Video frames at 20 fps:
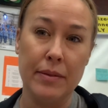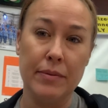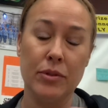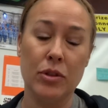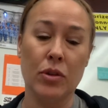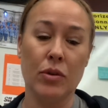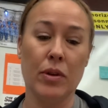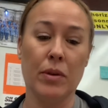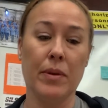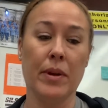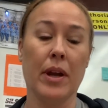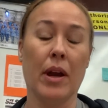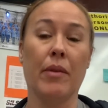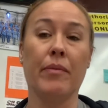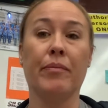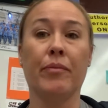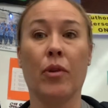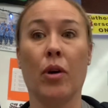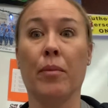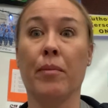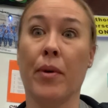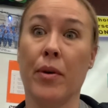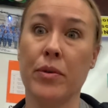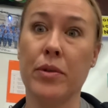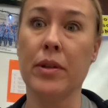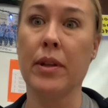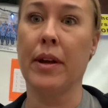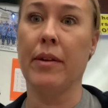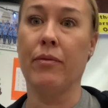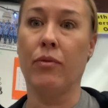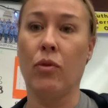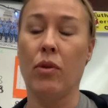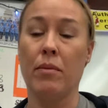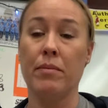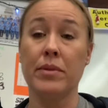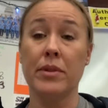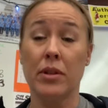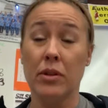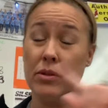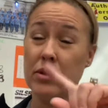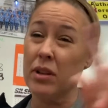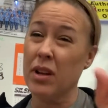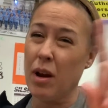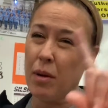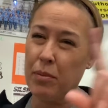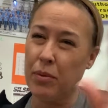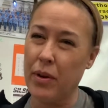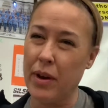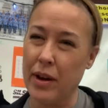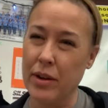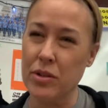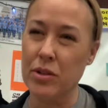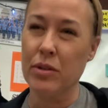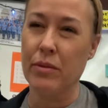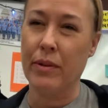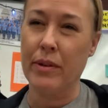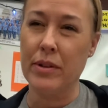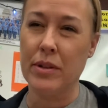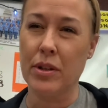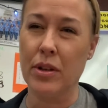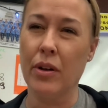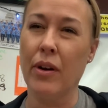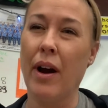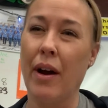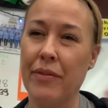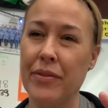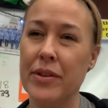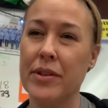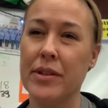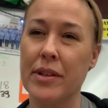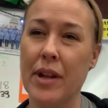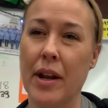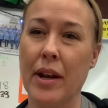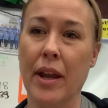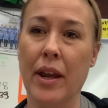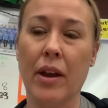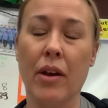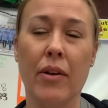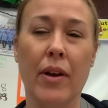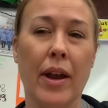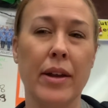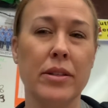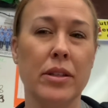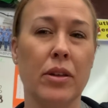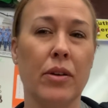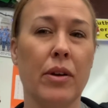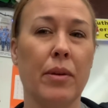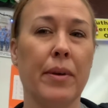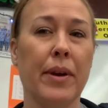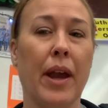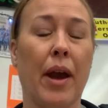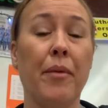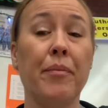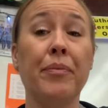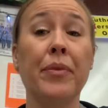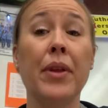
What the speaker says: So here we go, or most landforms. There's a couple extra ones, so you'll have to study. Okay, so here we go.